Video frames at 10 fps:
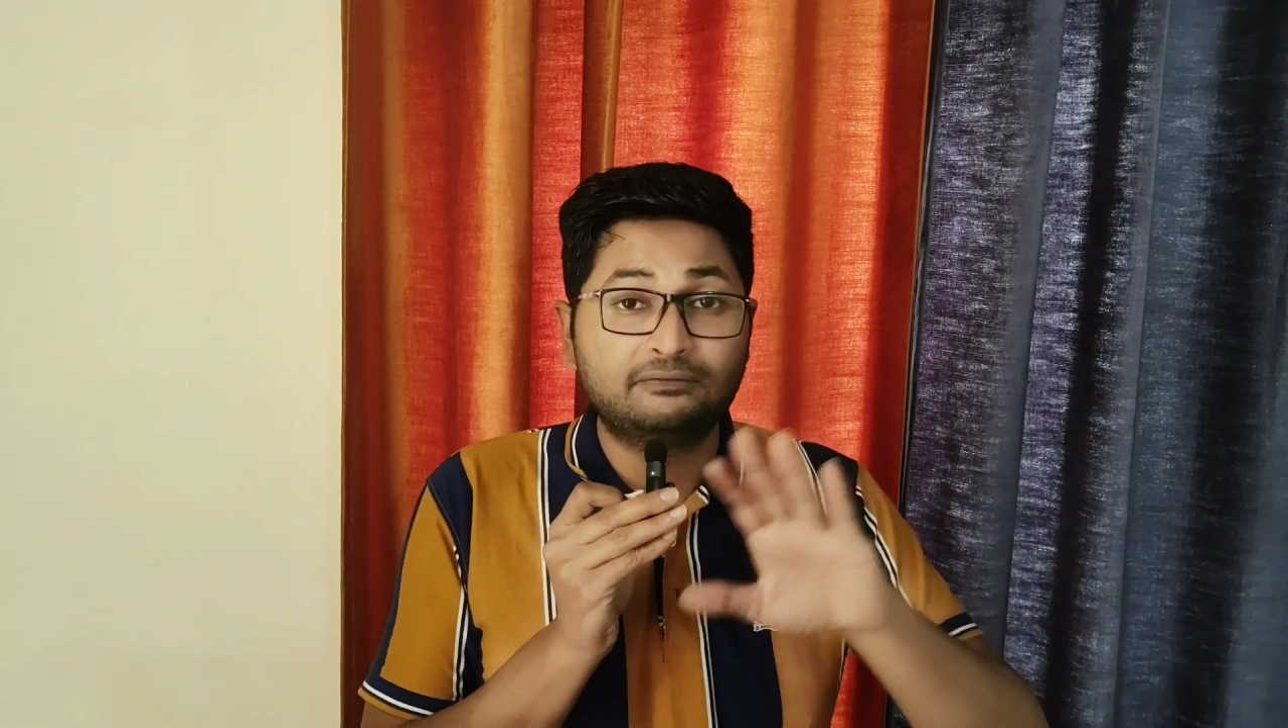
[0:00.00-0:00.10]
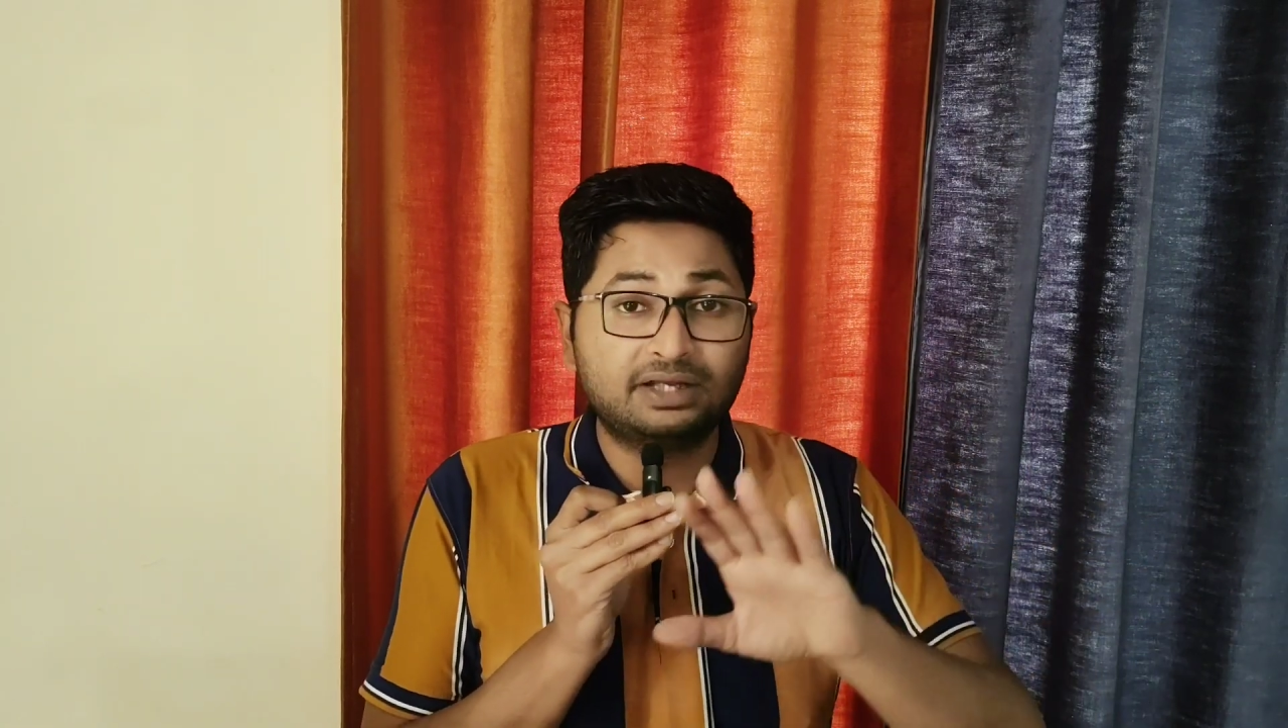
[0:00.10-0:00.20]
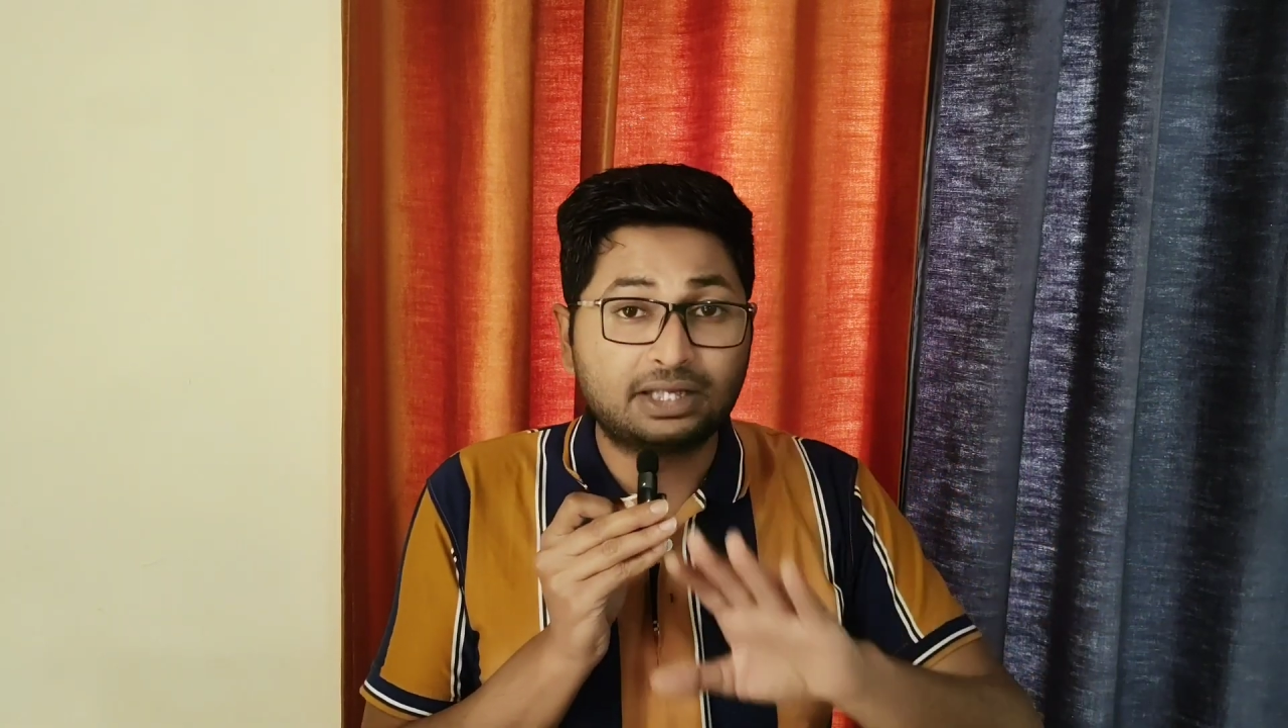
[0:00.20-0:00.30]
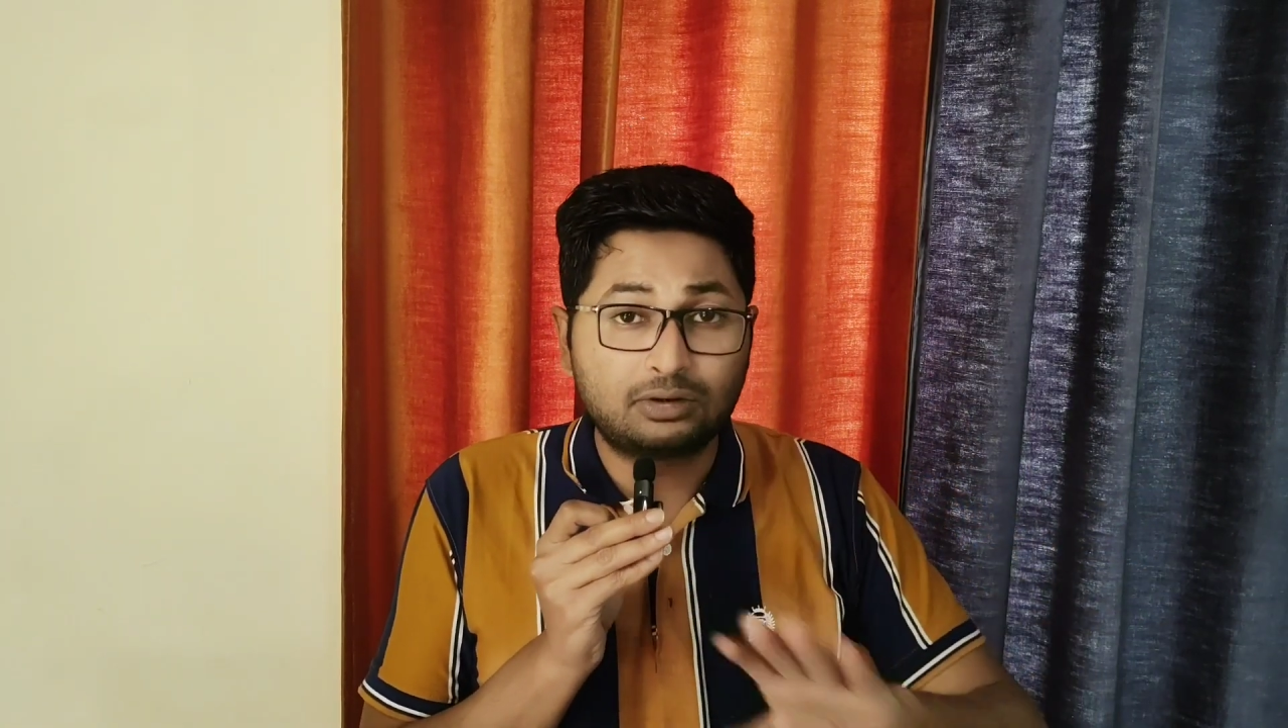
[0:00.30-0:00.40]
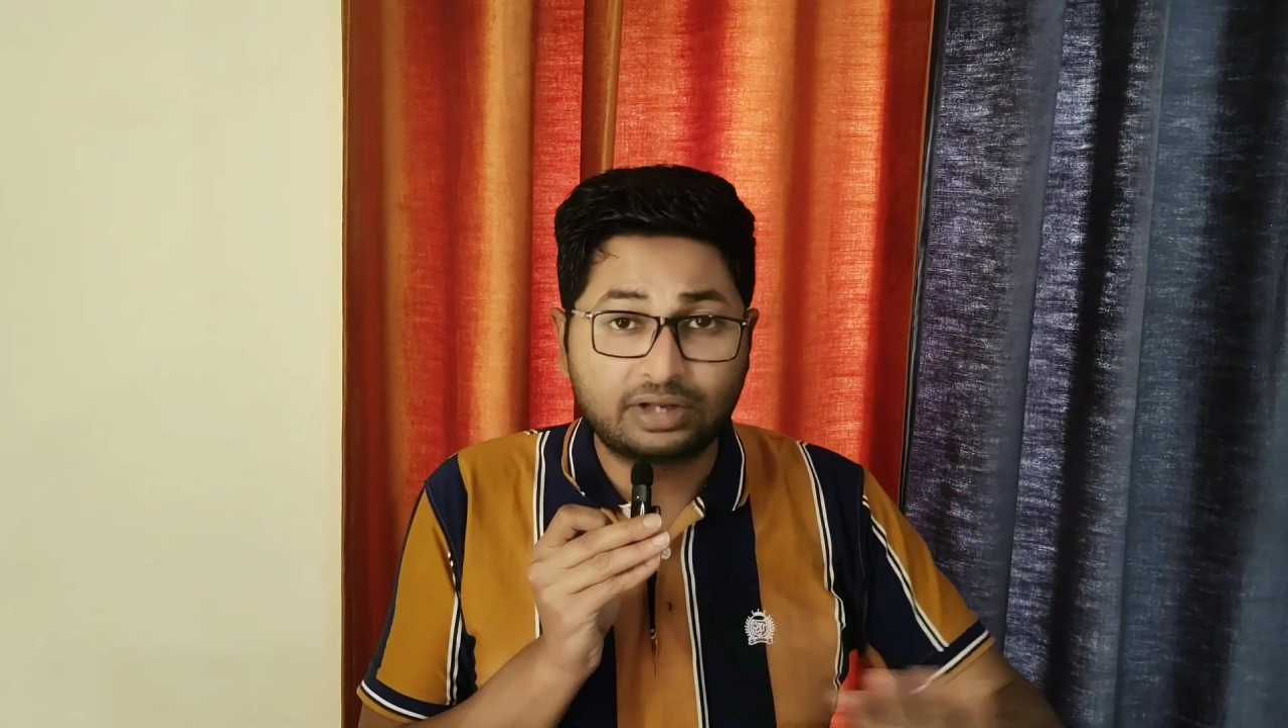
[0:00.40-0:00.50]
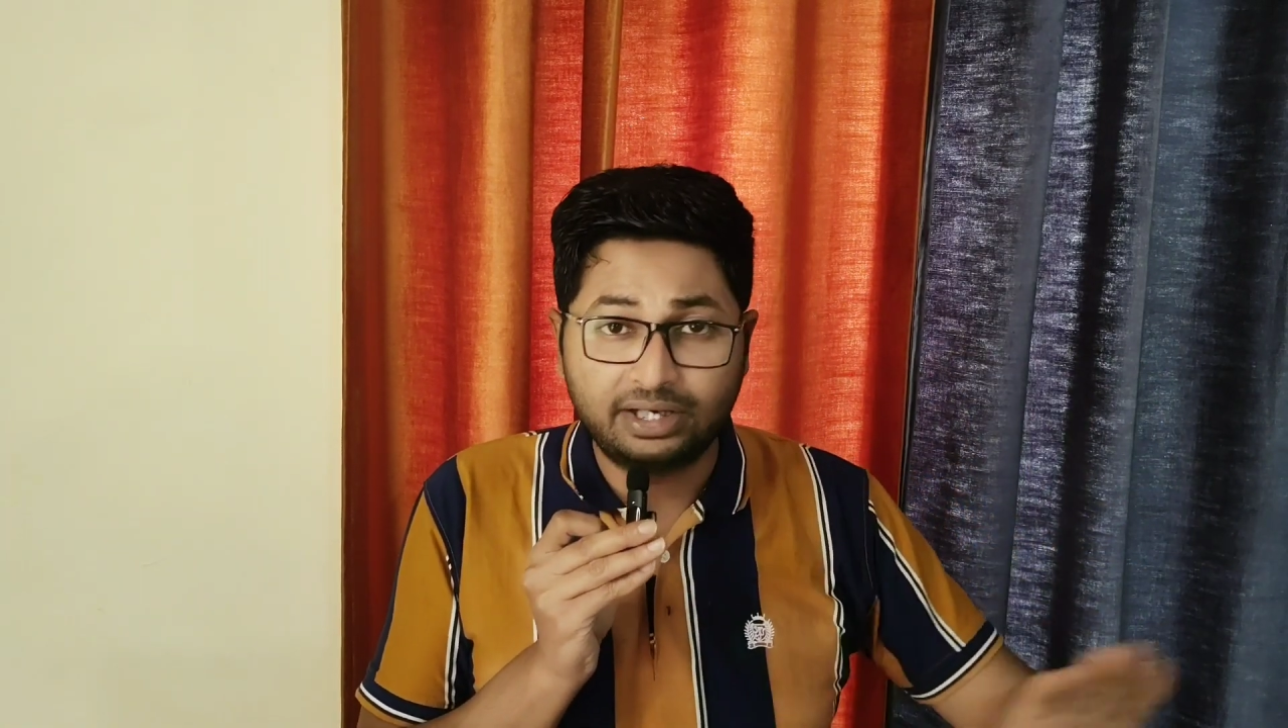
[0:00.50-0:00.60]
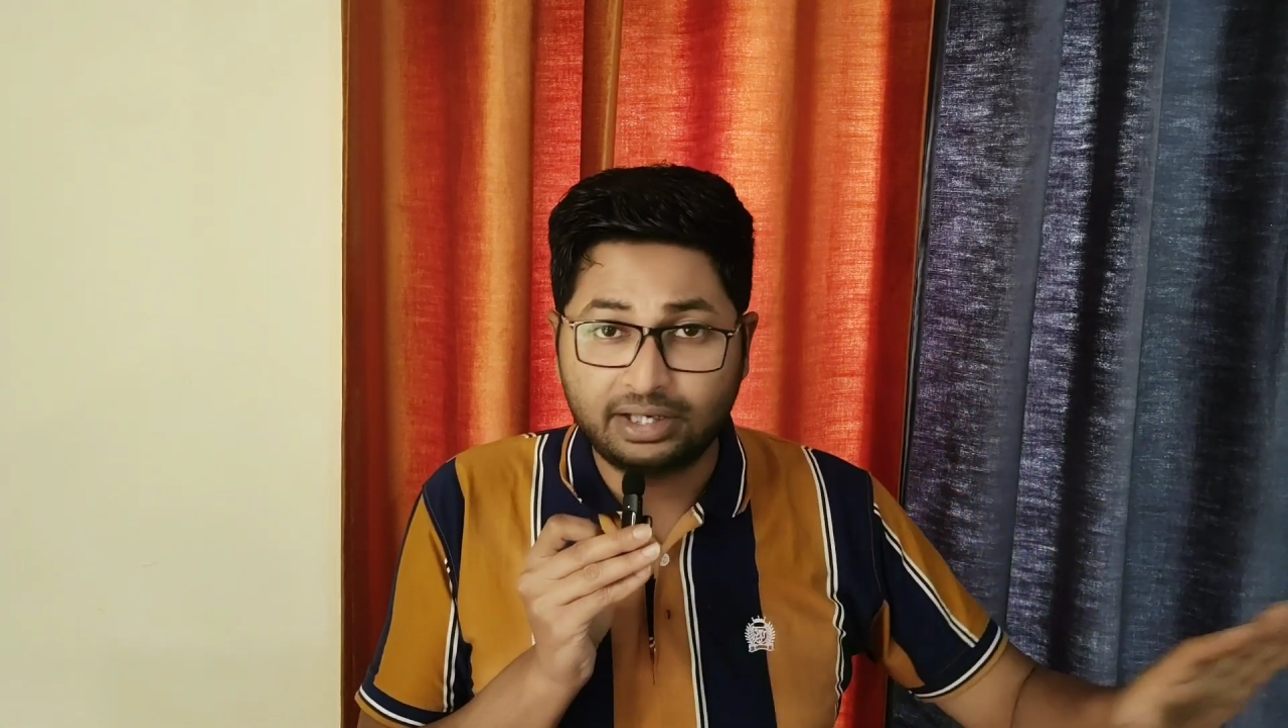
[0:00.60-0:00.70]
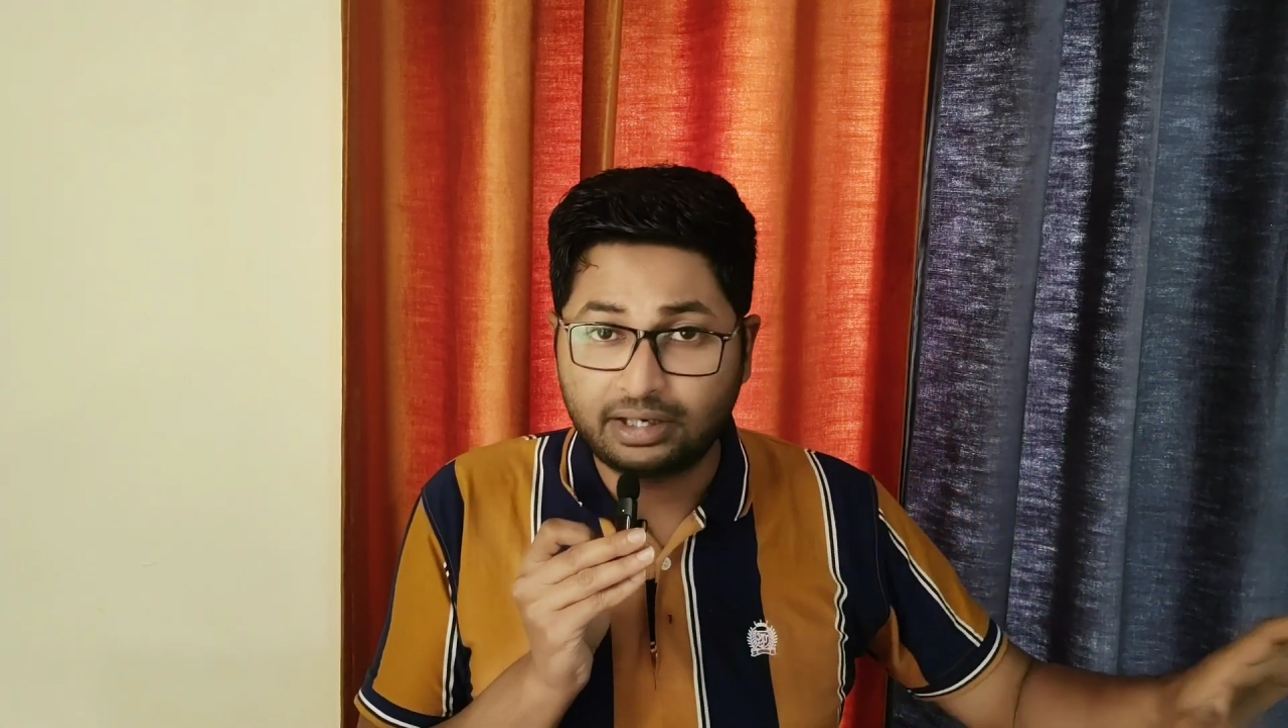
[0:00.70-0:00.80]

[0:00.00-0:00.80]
without any